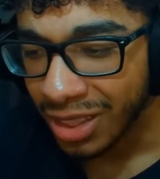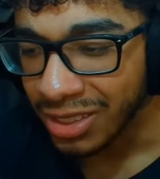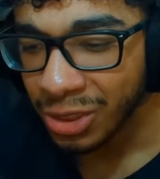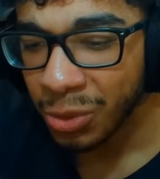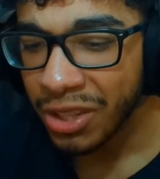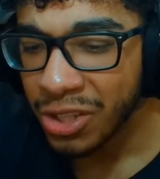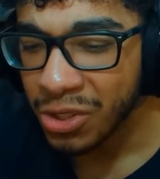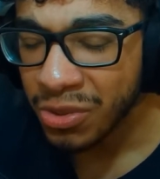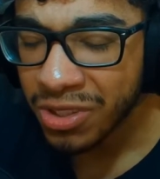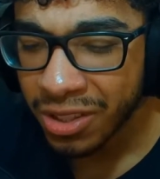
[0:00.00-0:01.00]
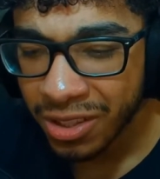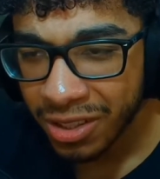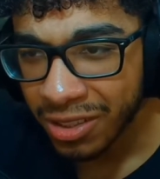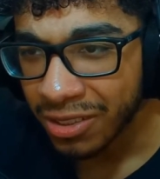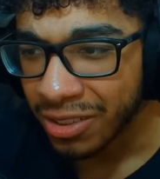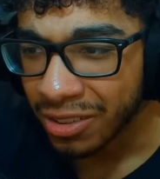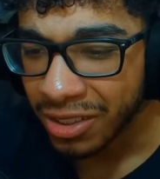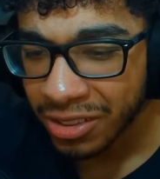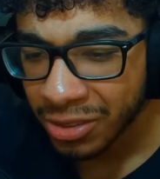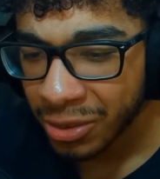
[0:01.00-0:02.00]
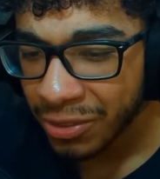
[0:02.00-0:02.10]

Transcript: Is this where they choose their their things or